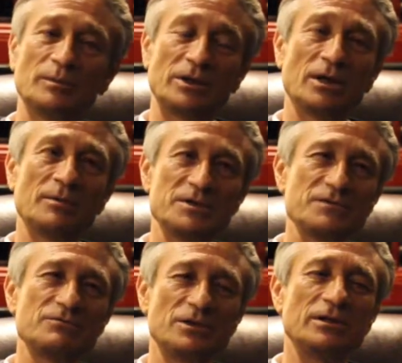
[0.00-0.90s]
Manyama is
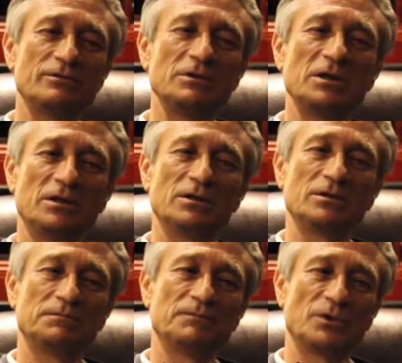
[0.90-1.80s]
a really, really
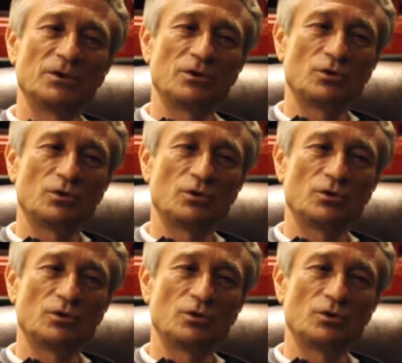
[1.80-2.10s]
a uh,